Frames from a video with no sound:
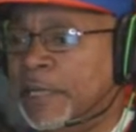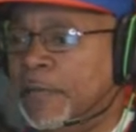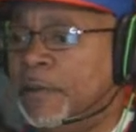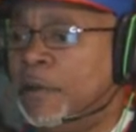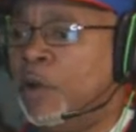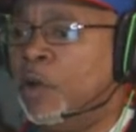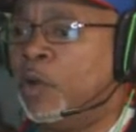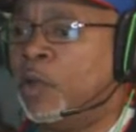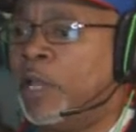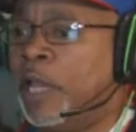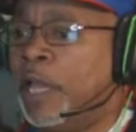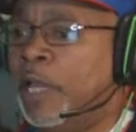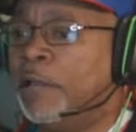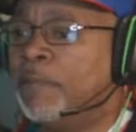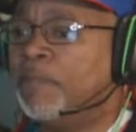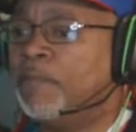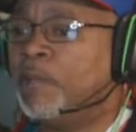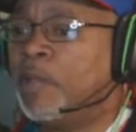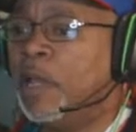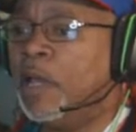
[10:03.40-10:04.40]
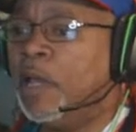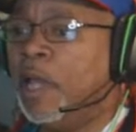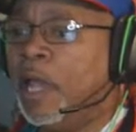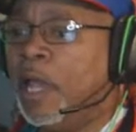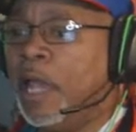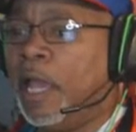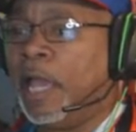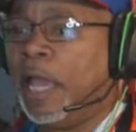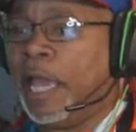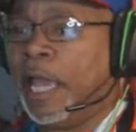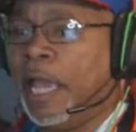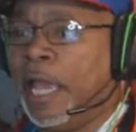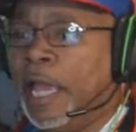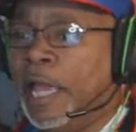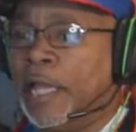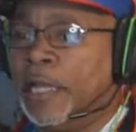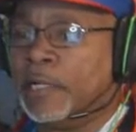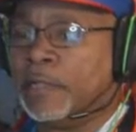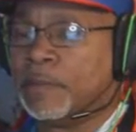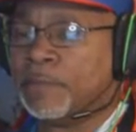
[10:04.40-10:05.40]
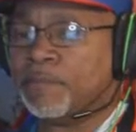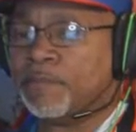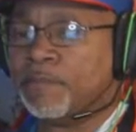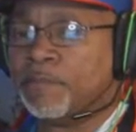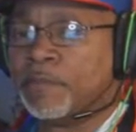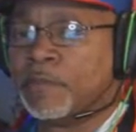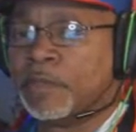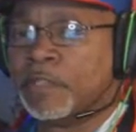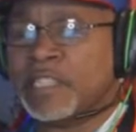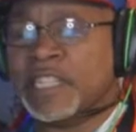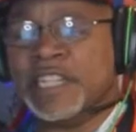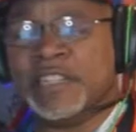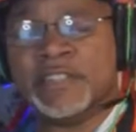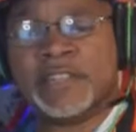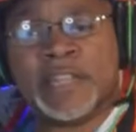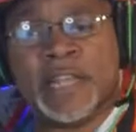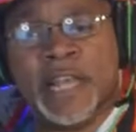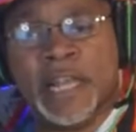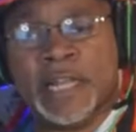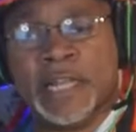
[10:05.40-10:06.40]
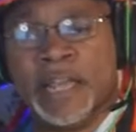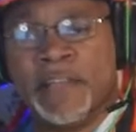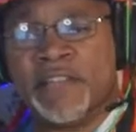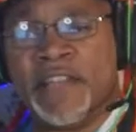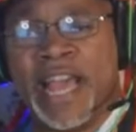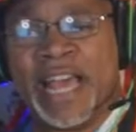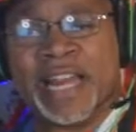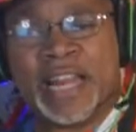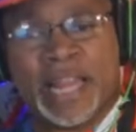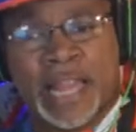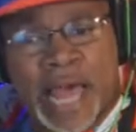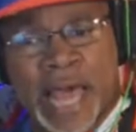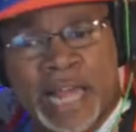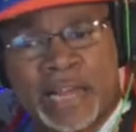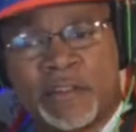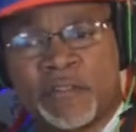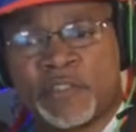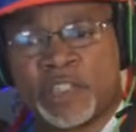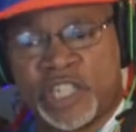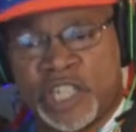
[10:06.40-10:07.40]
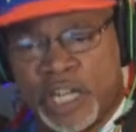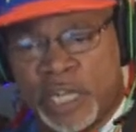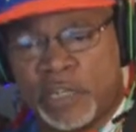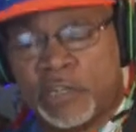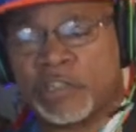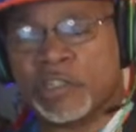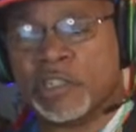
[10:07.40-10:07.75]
Okay, and since then they've had a lot of changes